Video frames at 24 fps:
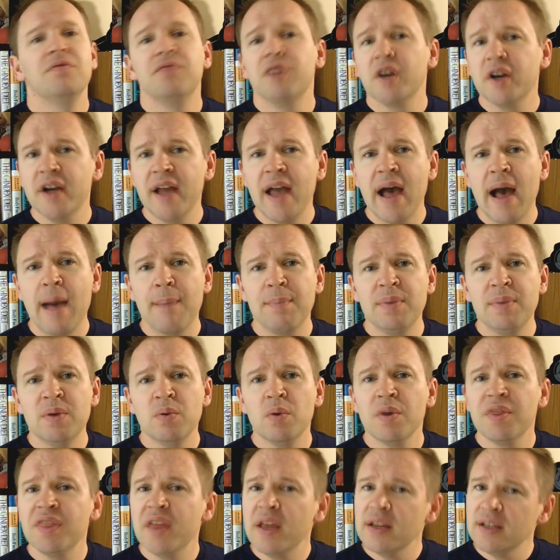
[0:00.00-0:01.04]
Very happy
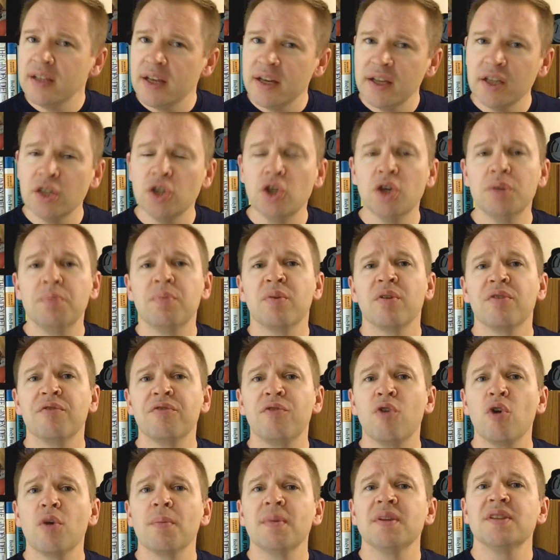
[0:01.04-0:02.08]
with it, getting good
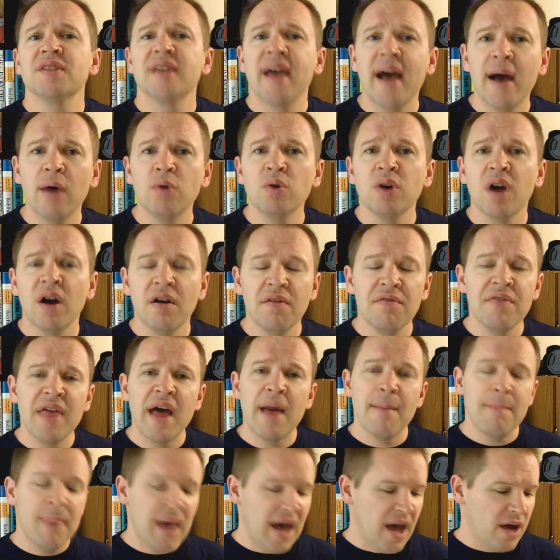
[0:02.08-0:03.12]
performance out of
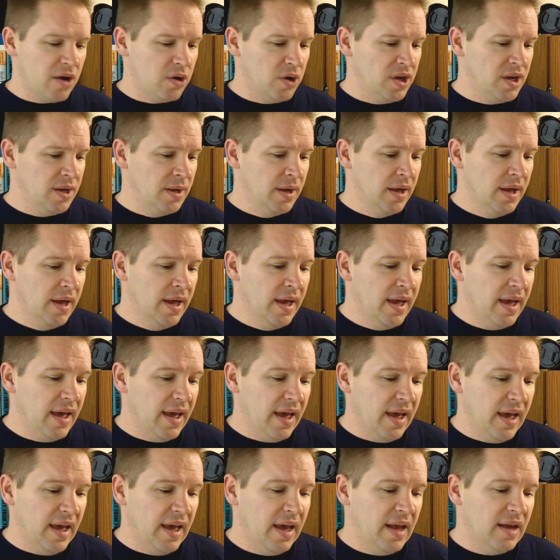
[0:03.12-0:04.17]
that battery.
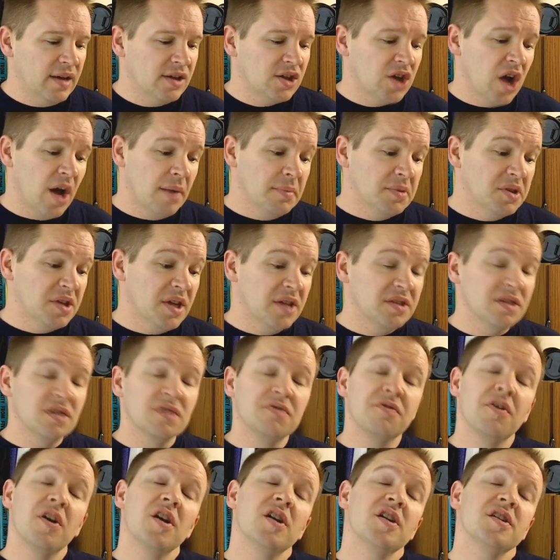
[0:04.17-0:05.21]
And Thom says, as
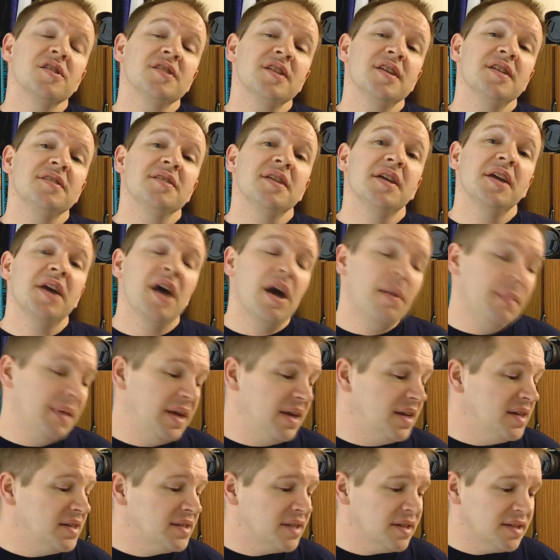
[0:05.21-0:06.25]
far as is it
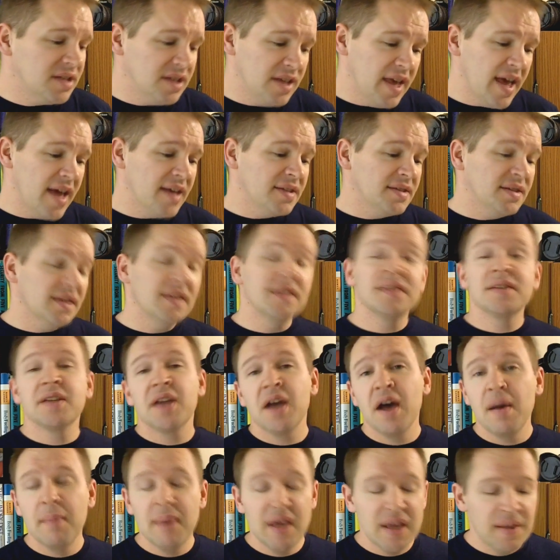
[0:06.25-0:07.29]
coming? He says, yes, it's
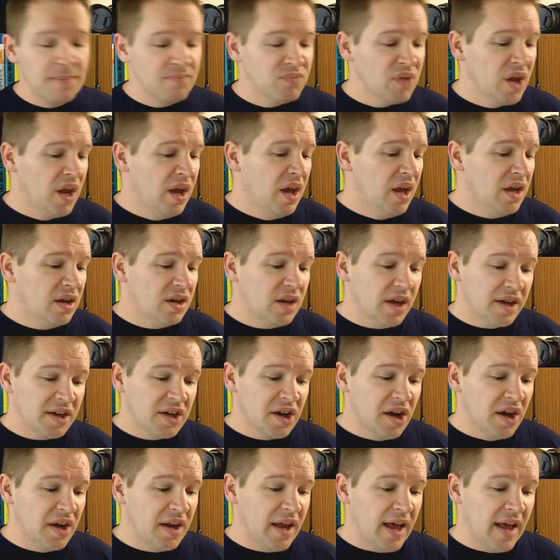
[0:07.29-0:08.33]
coming.
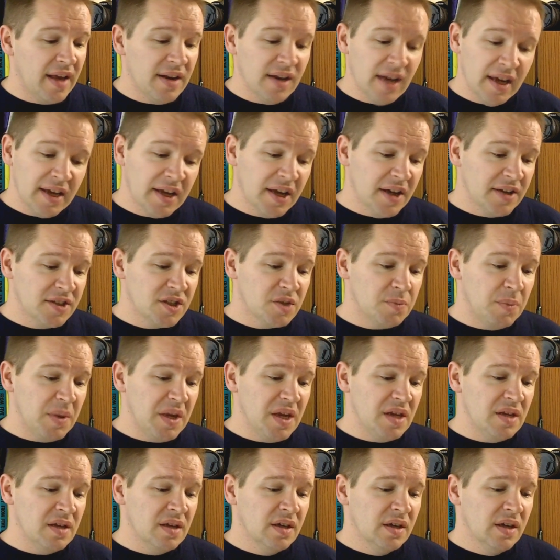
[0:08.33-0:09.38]
Nikon at Nikon
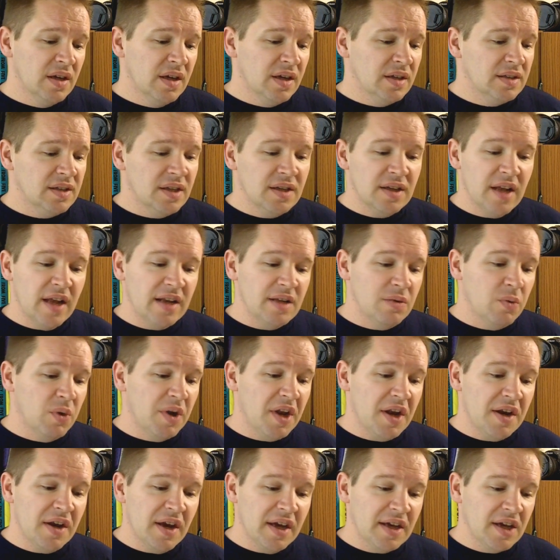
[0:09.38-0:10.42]
speed, didn't anyone
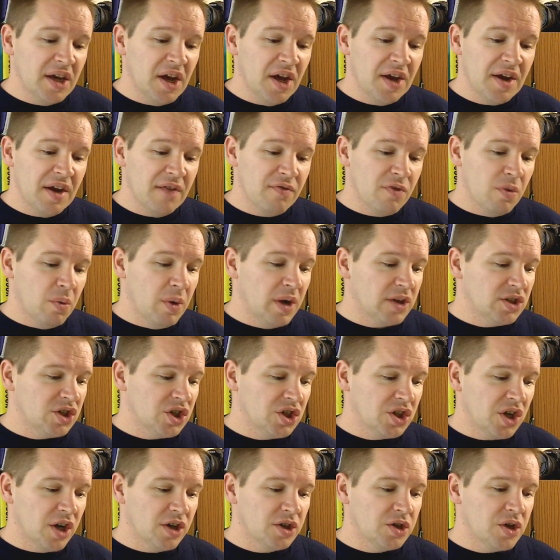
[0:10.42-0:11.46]
at Nikon ever watch
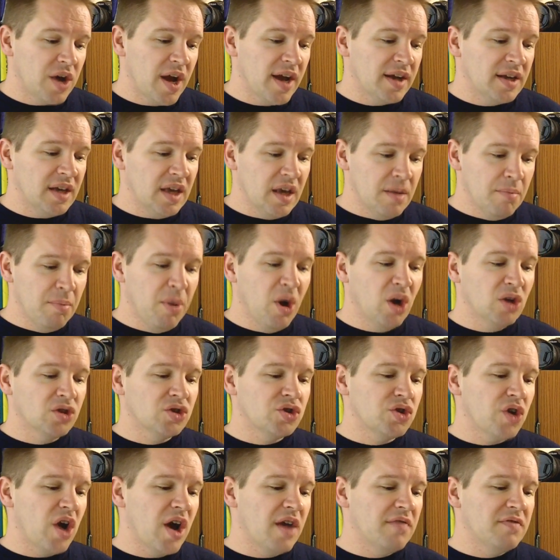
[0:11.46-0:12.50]
Star Trek? Impulse
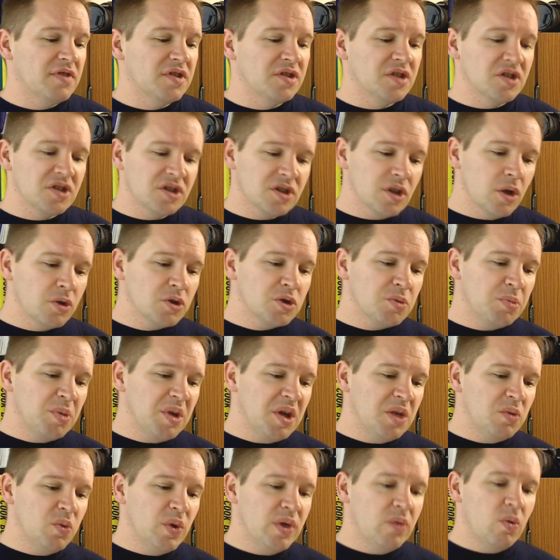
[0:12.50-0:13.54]
drive is the slow
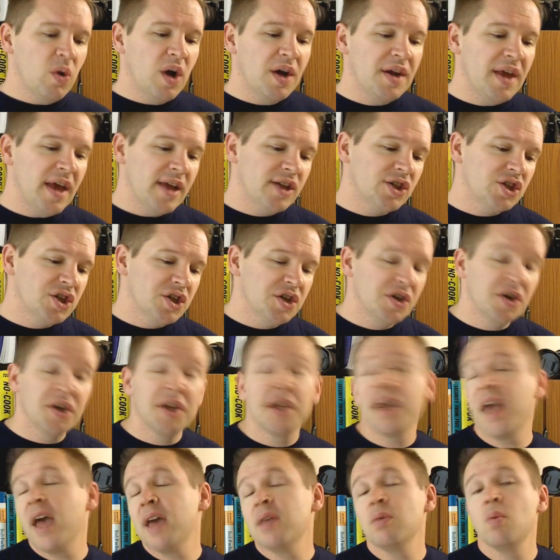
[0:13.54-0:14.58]
speed. We want
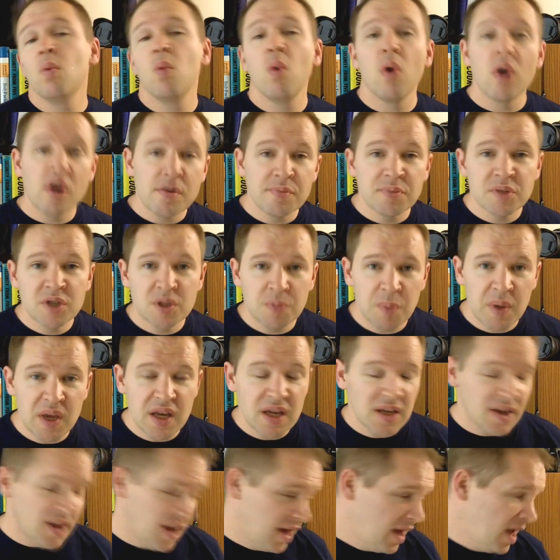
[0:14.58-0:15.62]
engineering at warp
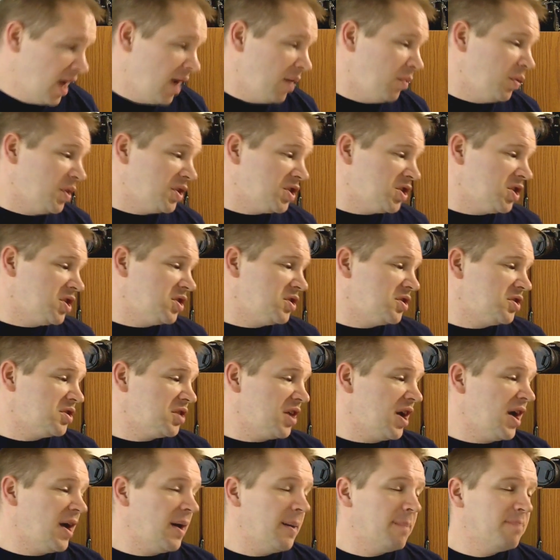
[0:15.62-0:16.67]
speed, which is
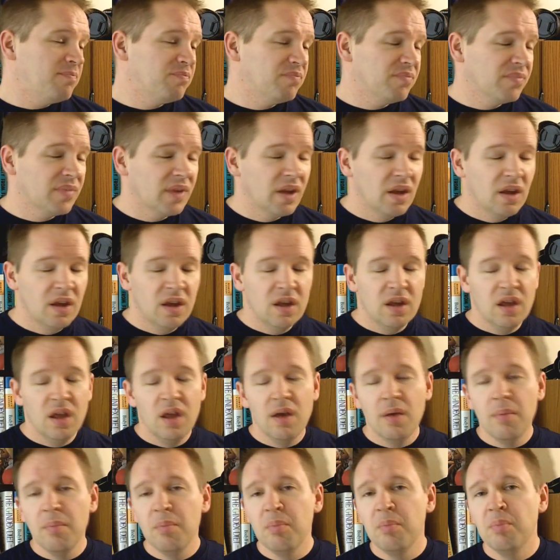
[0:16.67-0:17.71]
um,
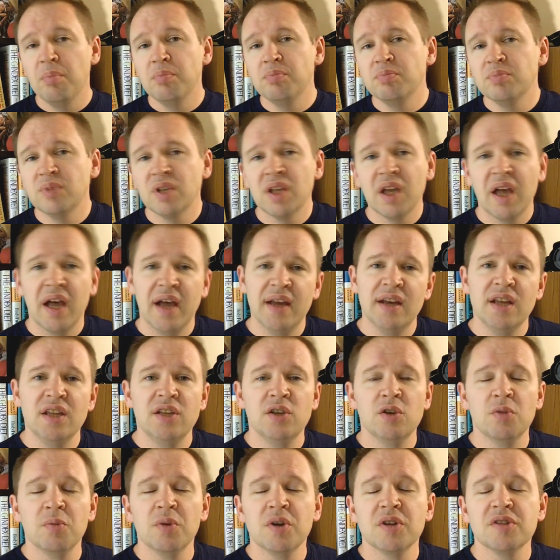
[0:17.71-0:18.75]
kind of
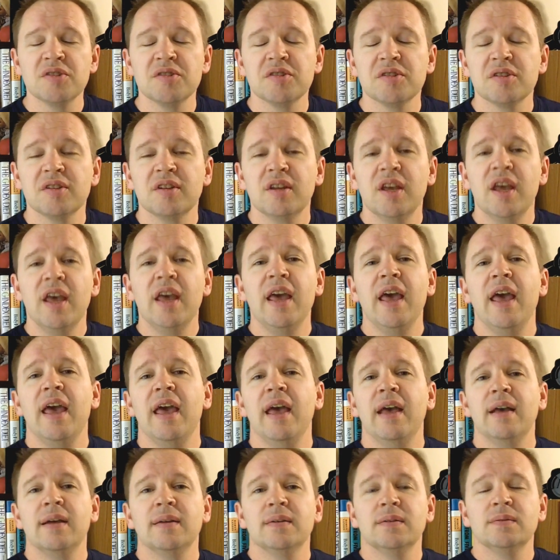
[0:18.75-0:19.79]
humorous,
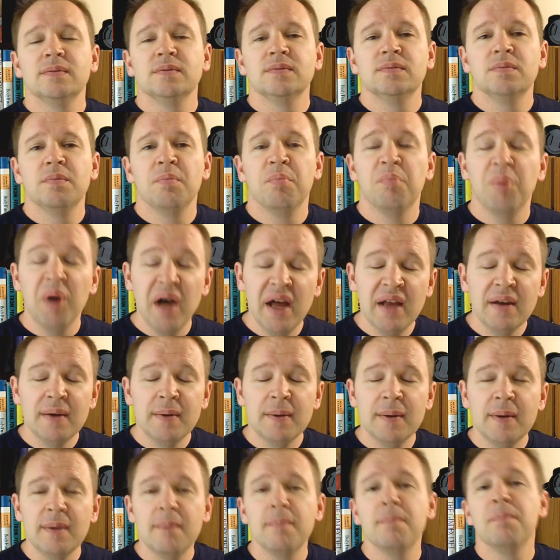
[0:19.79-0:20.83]
but
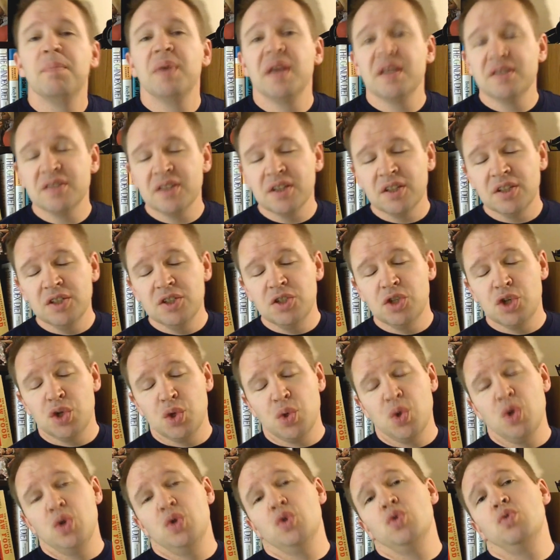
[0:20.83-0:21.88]
basically
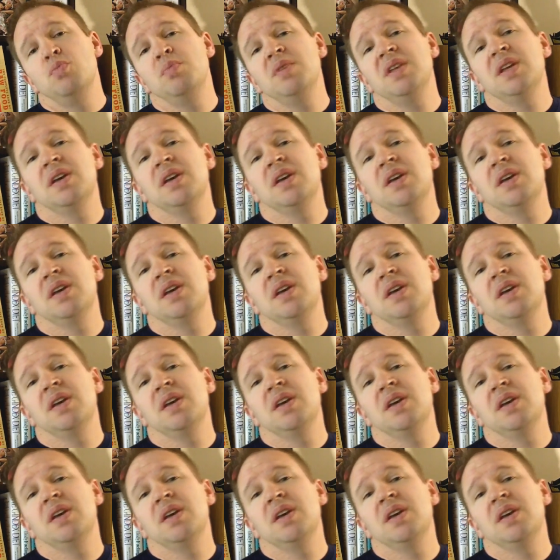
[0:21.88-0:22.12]
true